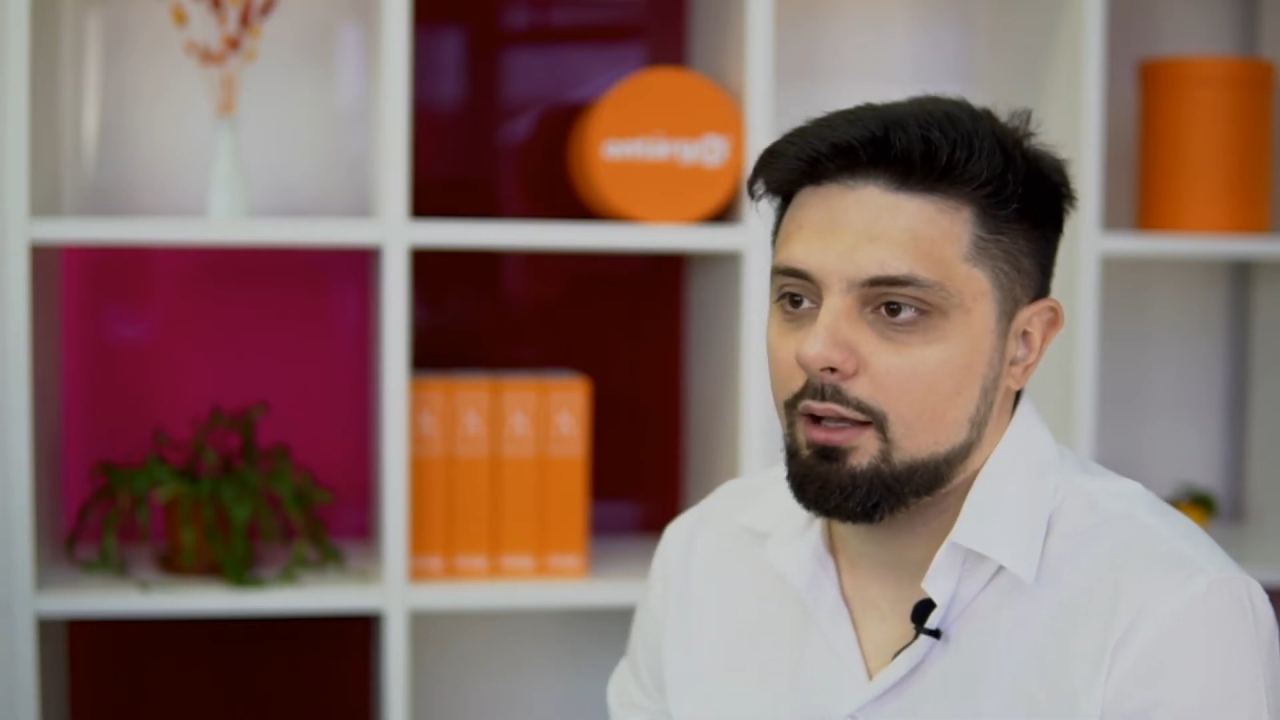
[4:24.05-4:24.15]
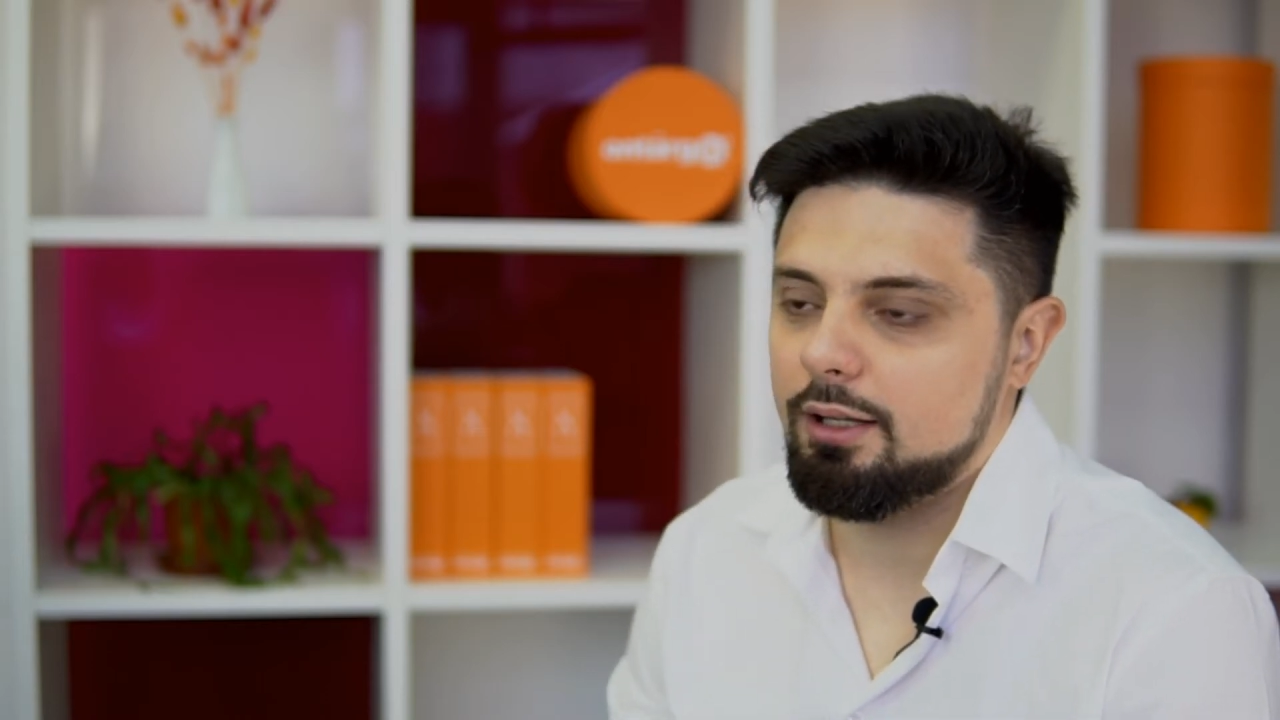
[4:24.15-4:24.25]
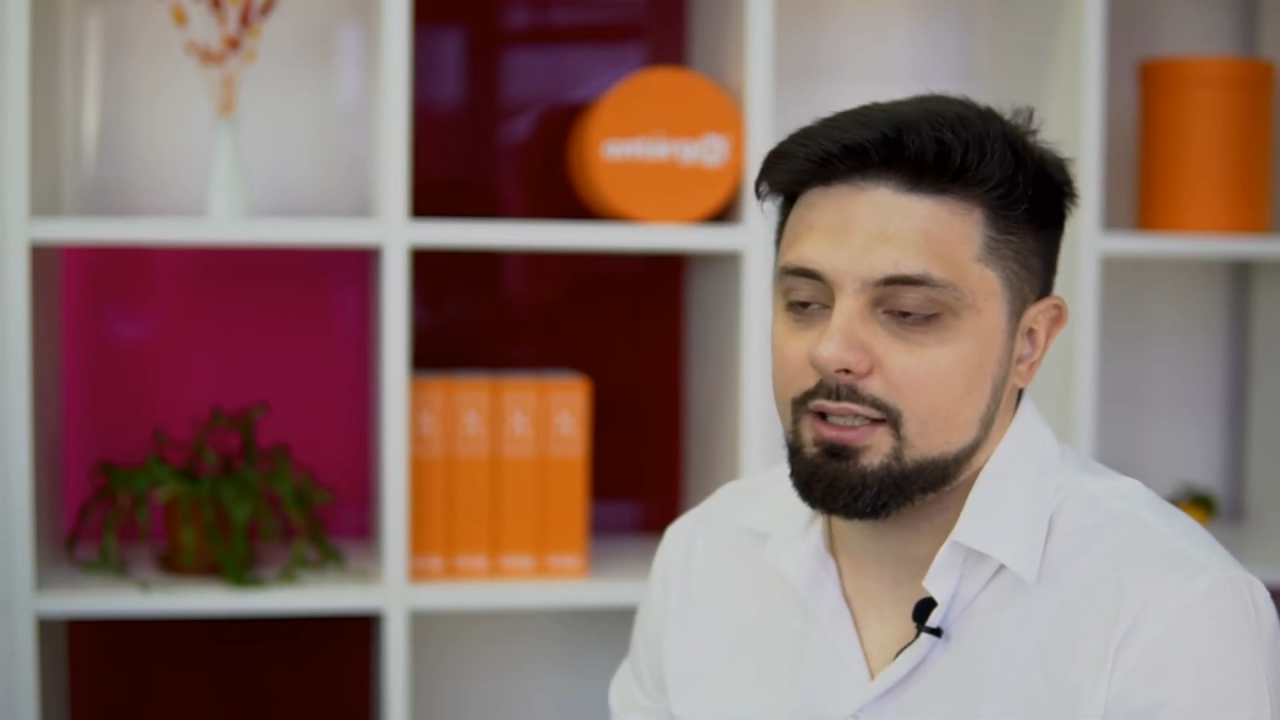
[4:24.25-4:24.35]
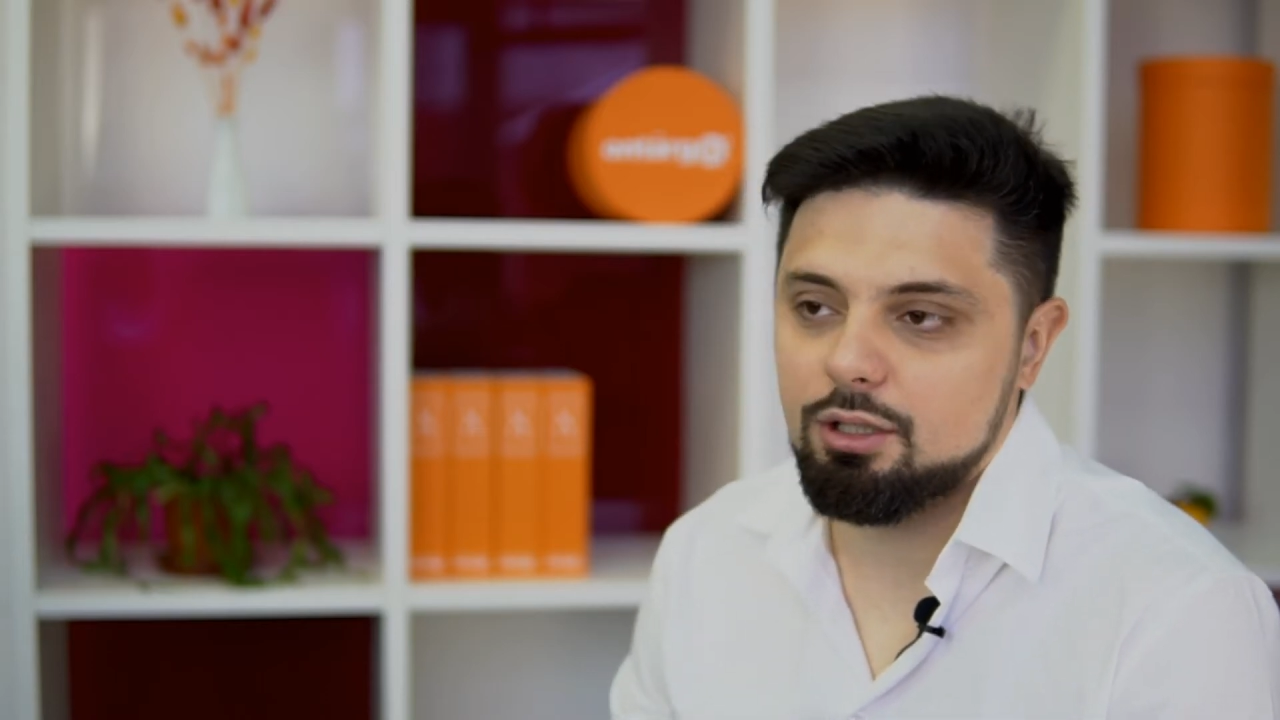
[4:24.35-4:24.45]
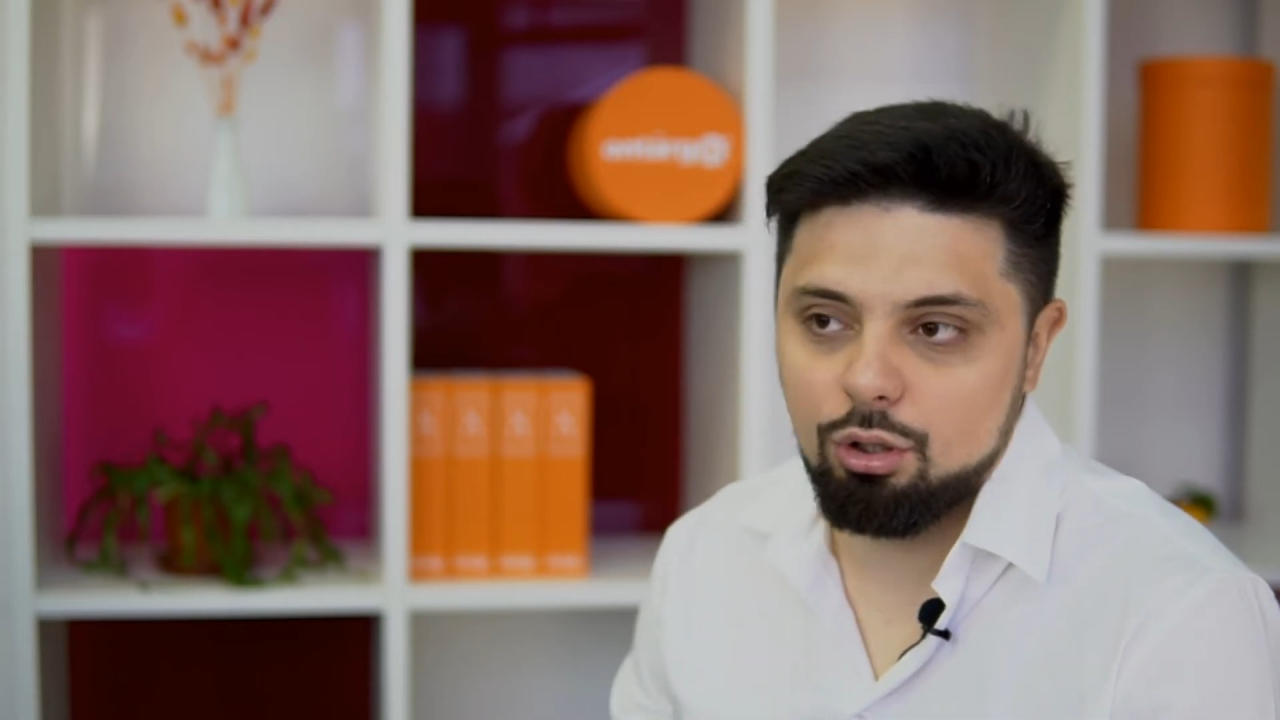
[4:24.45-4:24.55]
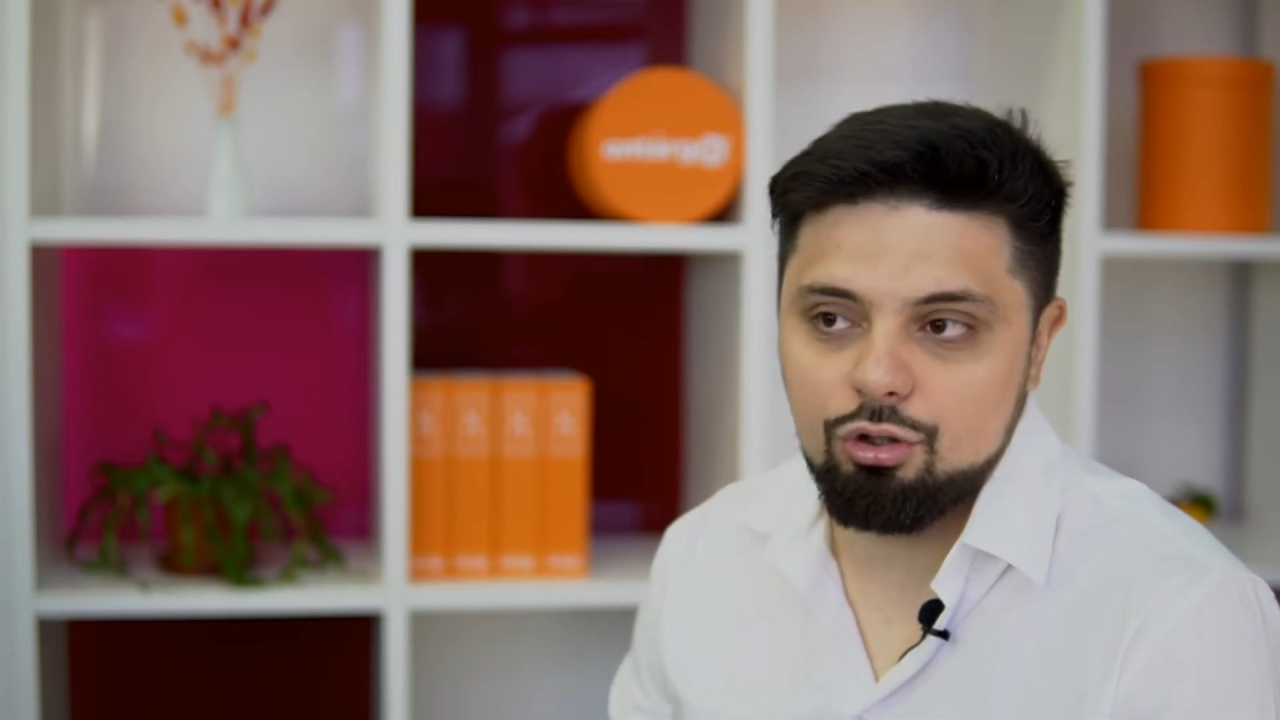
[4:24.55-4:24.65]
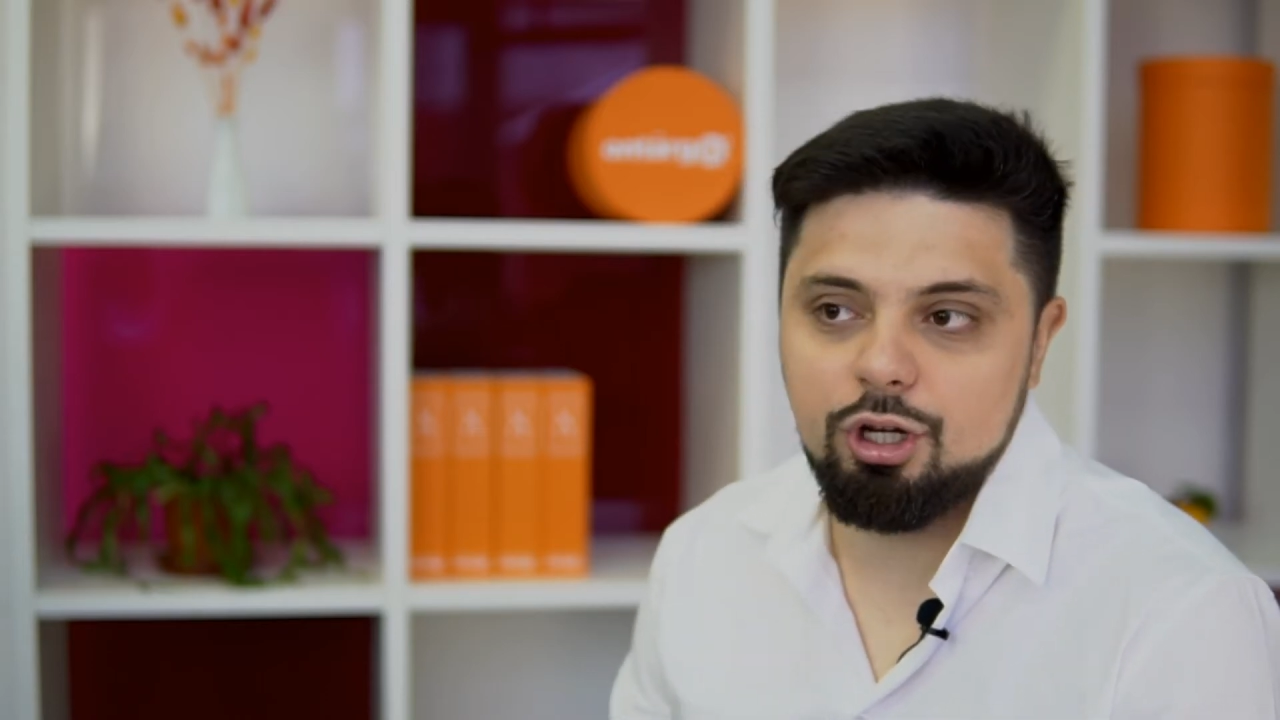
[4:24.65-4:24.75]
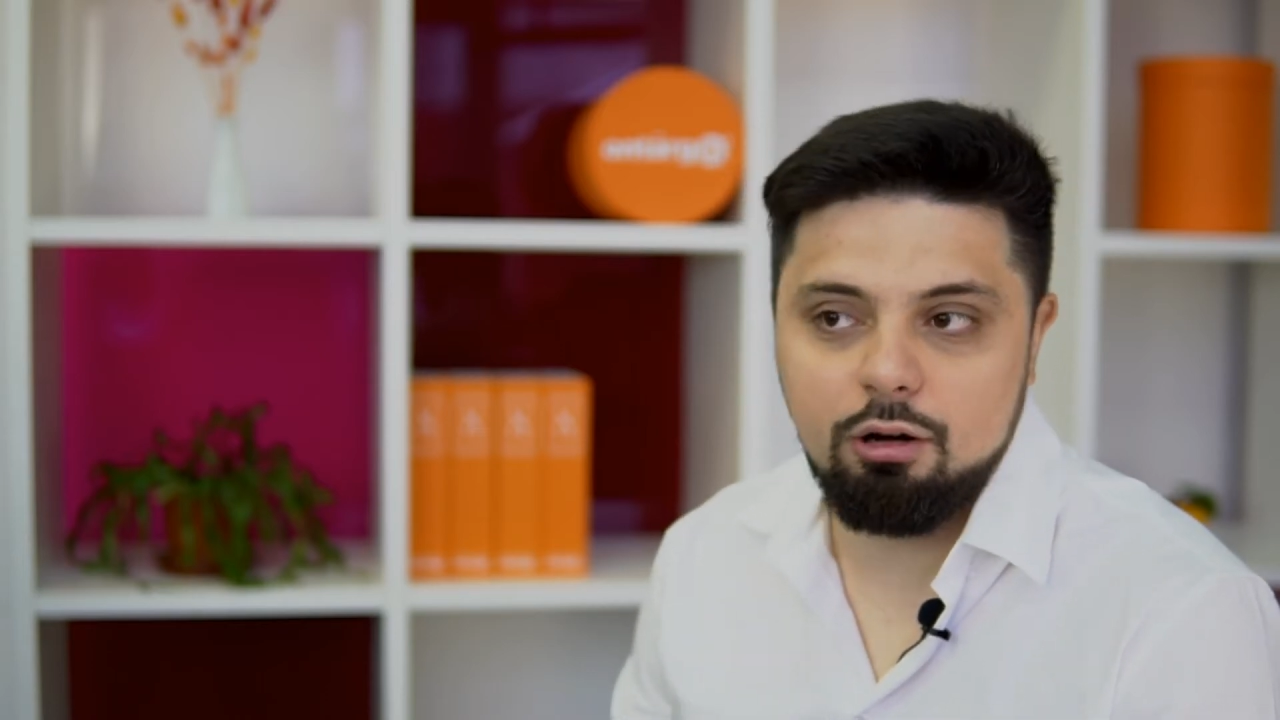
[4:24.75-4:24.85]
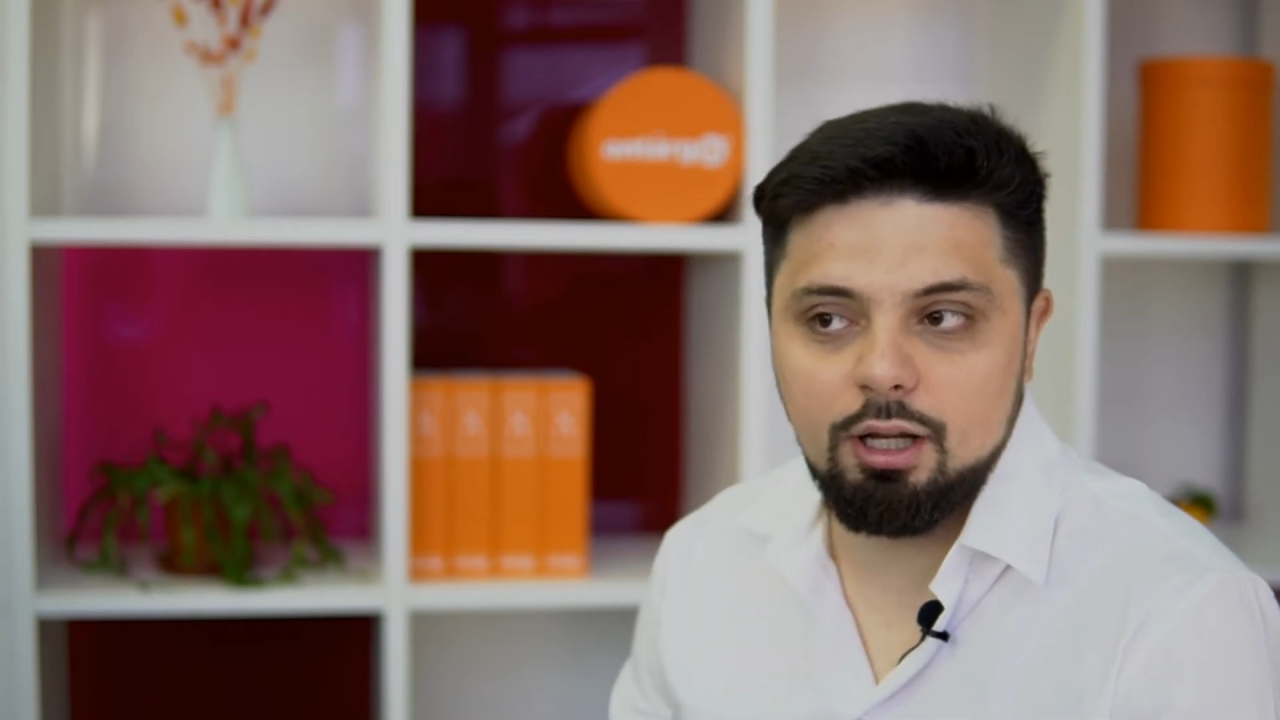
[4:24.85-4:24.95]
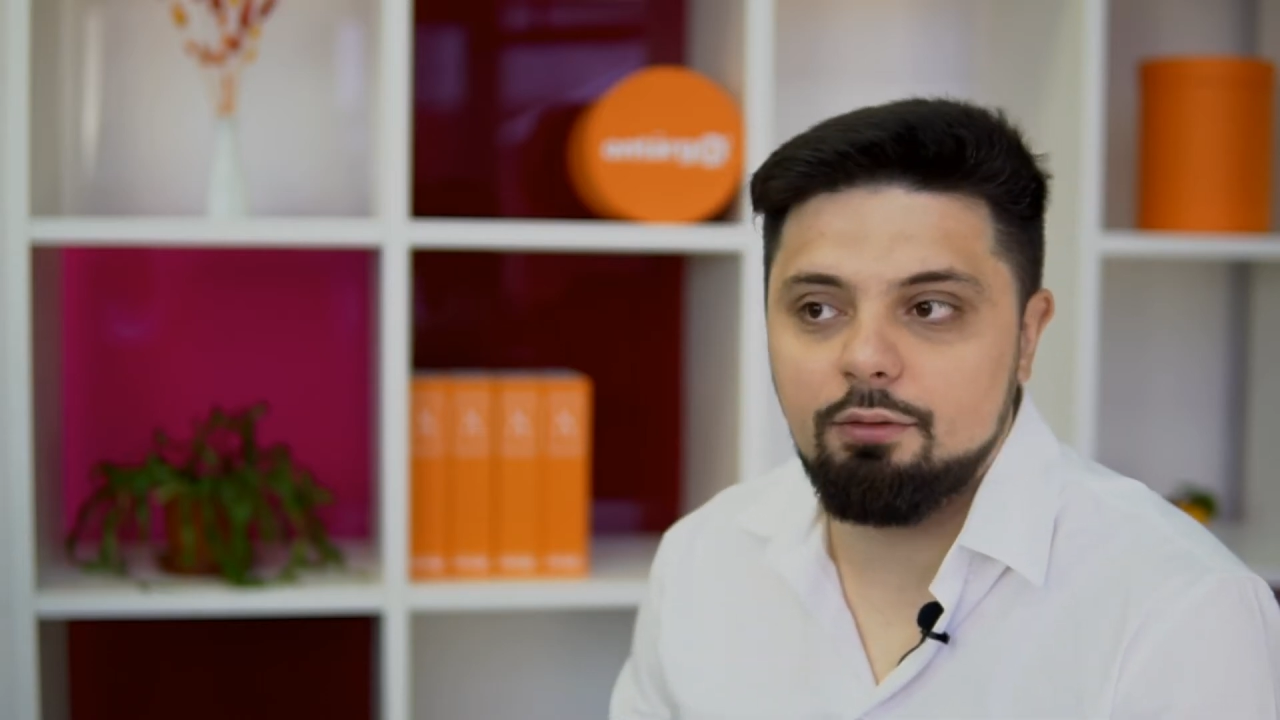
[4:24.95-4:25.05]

that's not generally